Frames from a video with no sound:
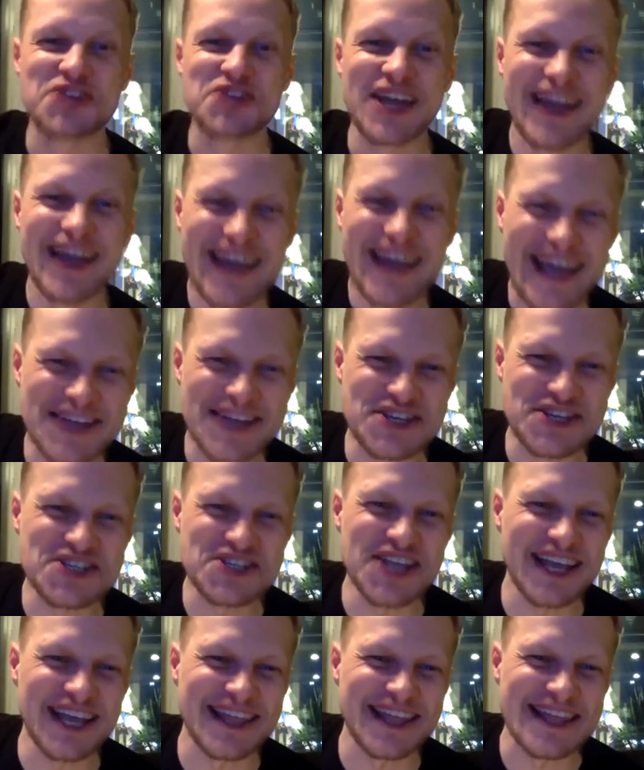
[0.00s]
so is this
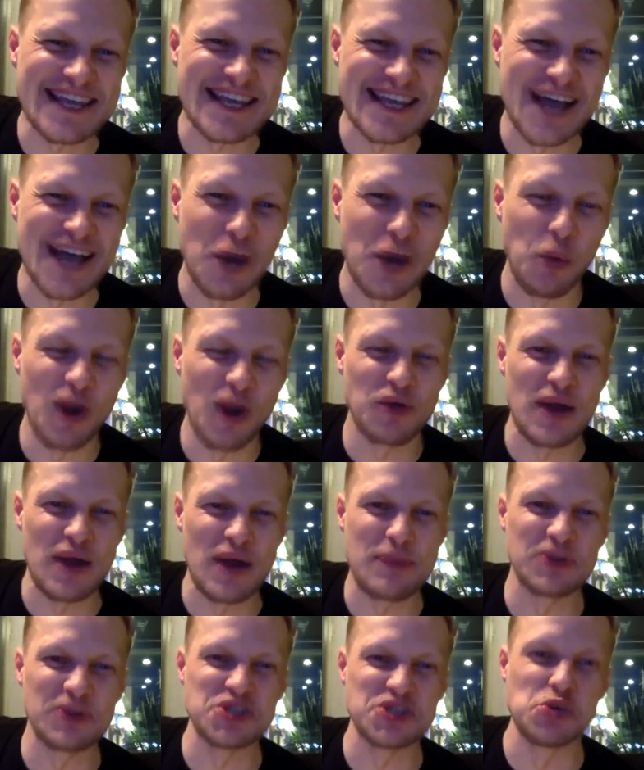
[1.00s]
like the, uh, what
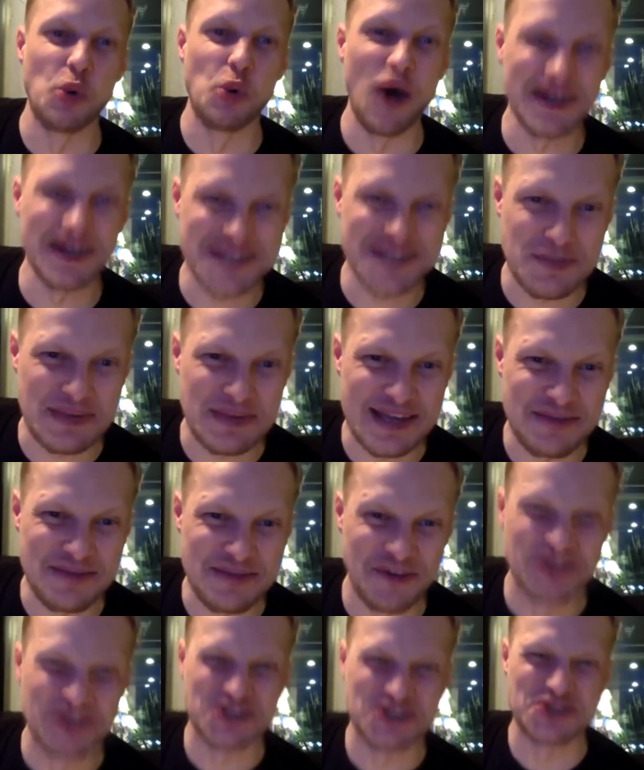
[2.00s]
grape would you want to be
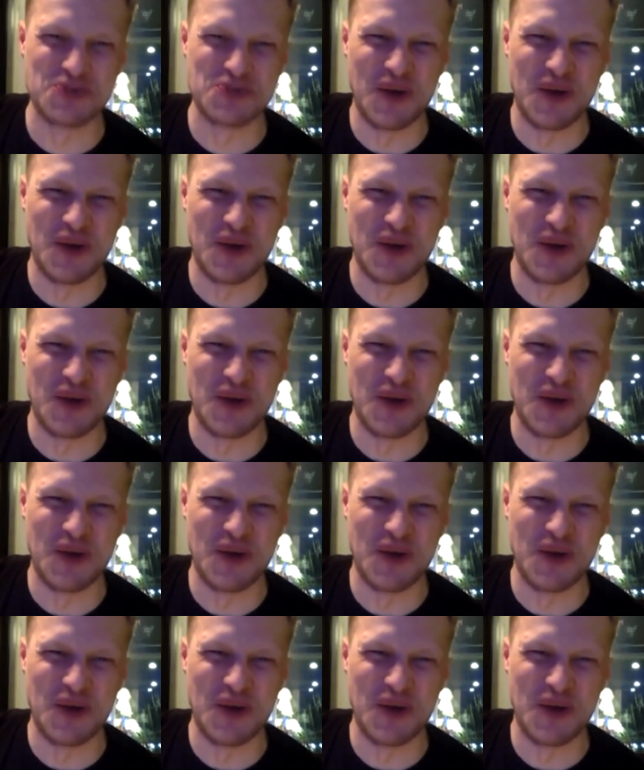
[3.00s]
versus